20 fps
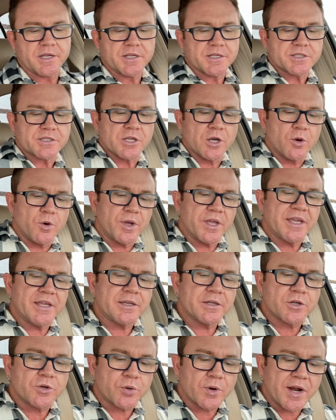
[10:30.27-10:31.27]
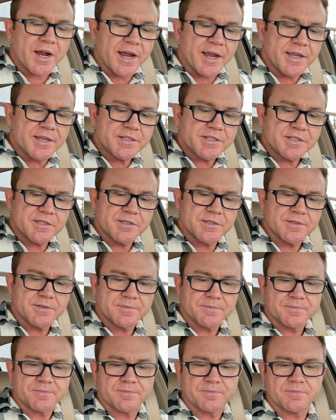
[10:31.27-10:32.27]
So in Christ,
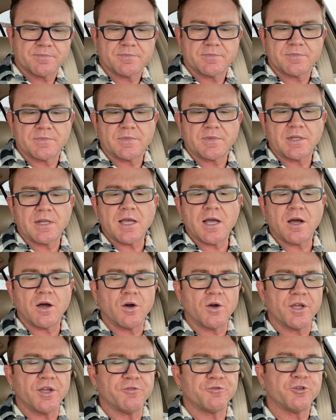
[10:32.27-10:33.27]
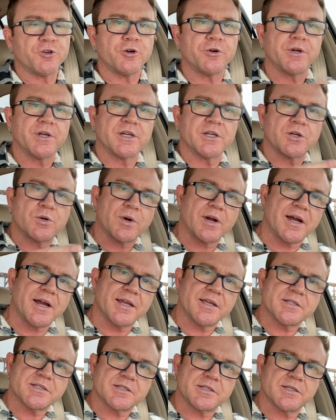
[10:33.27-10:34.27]
now if you're in
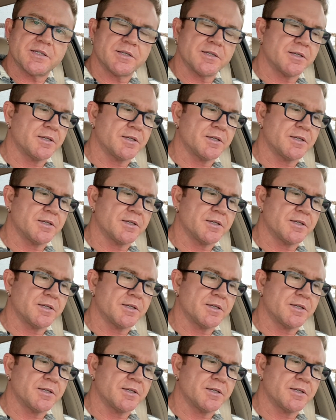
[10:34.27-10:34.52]
Christ,